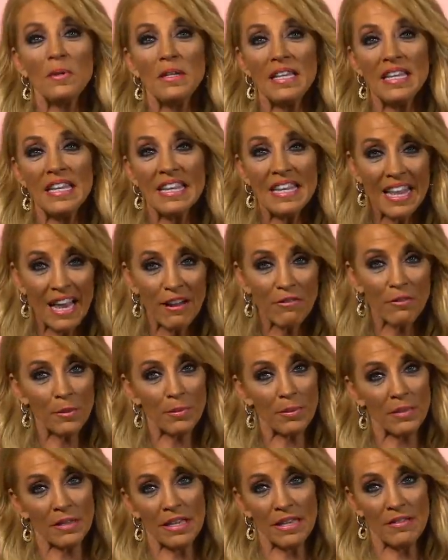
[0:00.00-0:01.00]
would
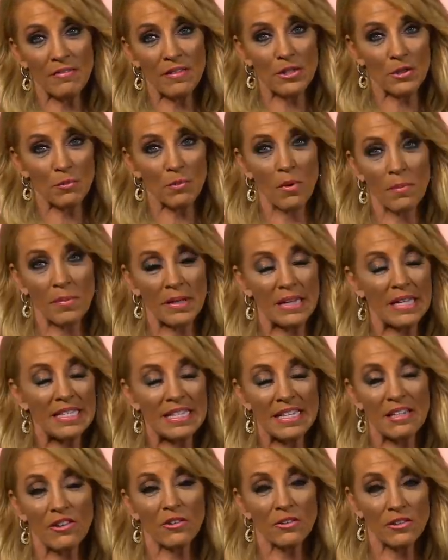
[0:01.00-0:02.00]
never believe this woman
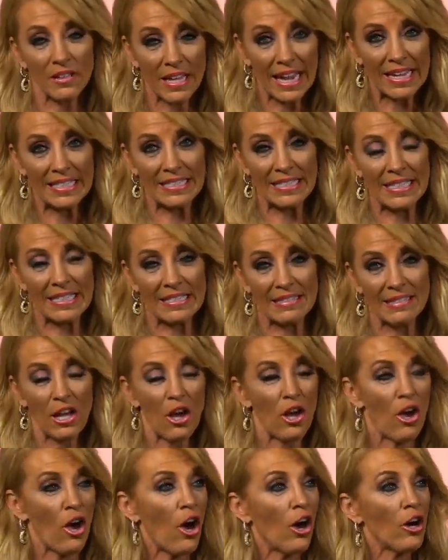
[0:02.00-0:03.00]
is in her nineties.
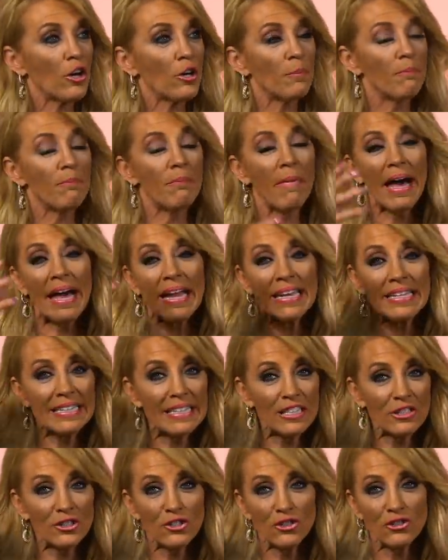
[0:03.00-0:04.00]
Her mind
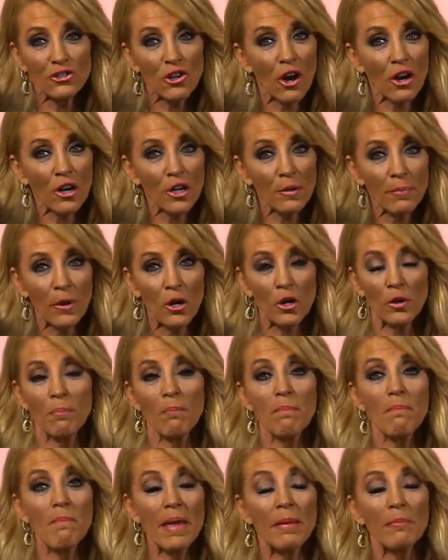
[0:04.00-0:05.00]
is sharp, her
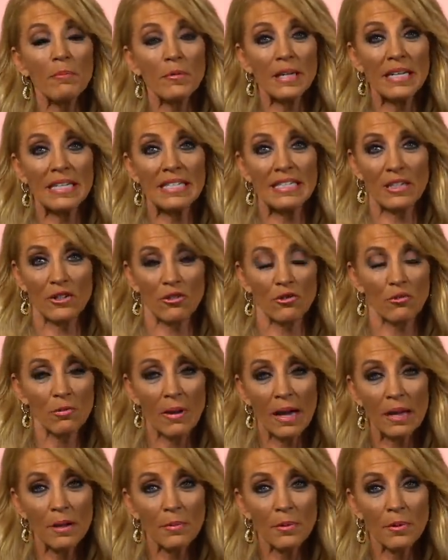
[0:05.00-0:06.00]
memory is
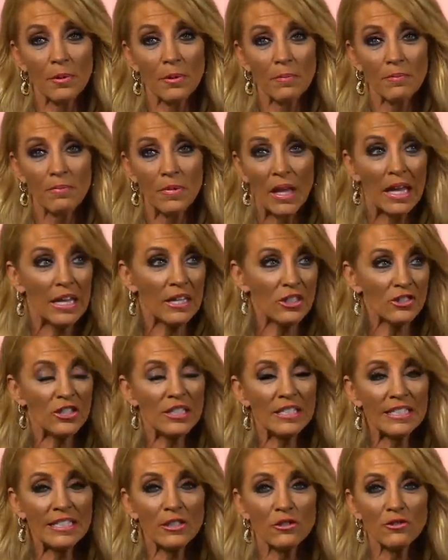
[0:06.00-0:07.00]
incredible.
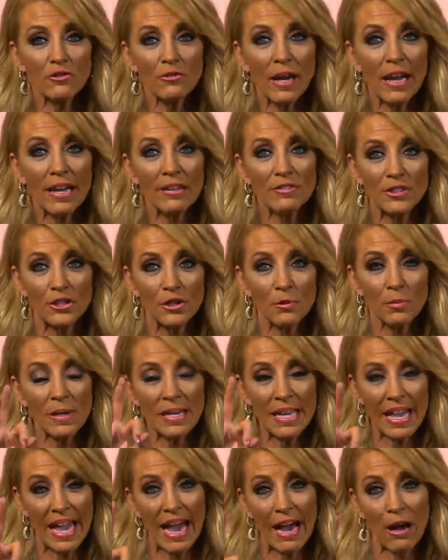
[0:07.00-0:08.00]
She still drives
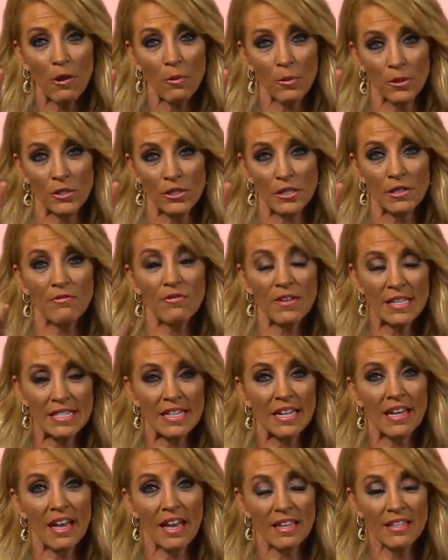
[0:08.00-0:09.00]
three hours to
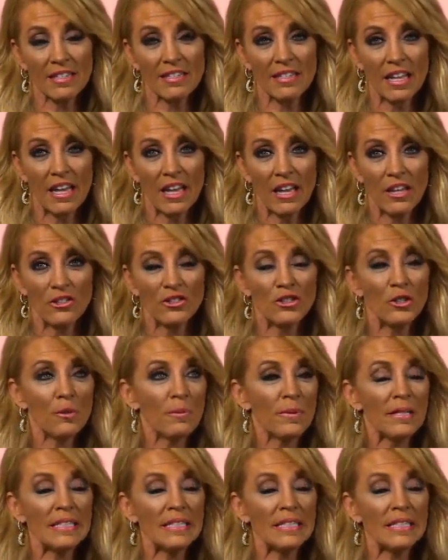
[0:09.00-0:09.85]
visit us. She